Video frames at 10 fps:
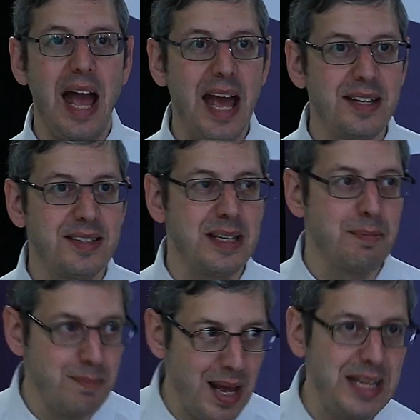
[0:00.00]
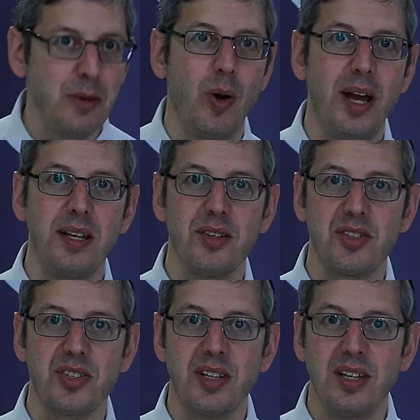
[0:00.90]
And in many
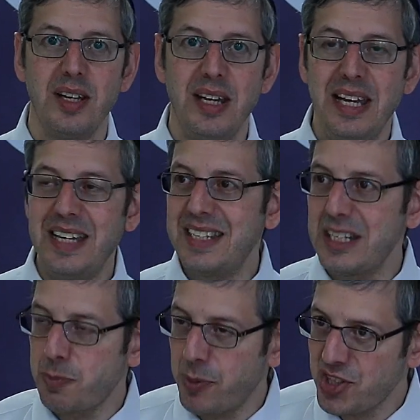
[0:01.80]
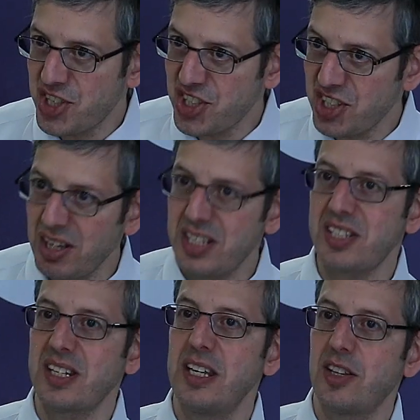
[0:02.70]
ways, it is
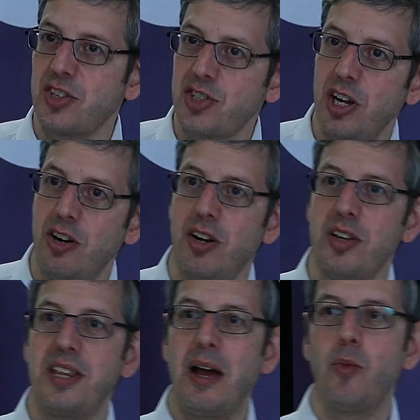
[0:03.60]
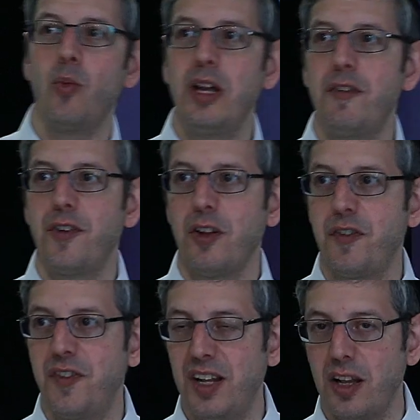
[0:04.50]
precisely the Torah that we
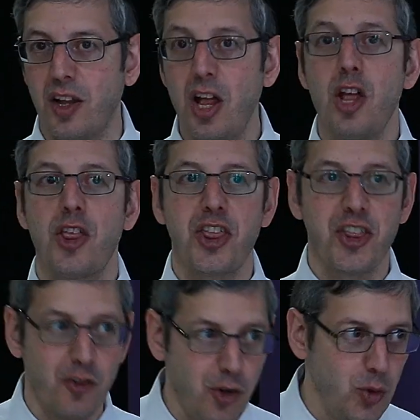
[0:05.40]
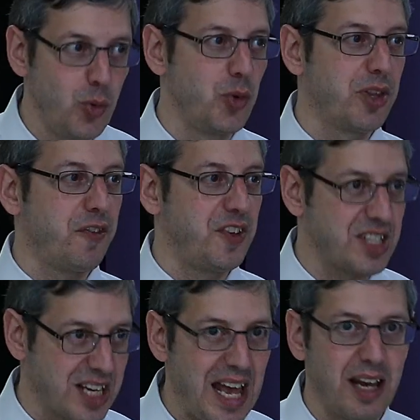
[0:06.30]
fulfill through the
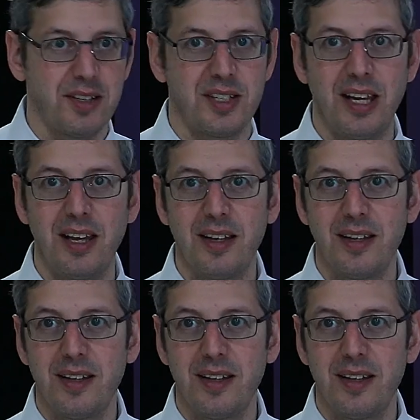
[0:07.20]
physicality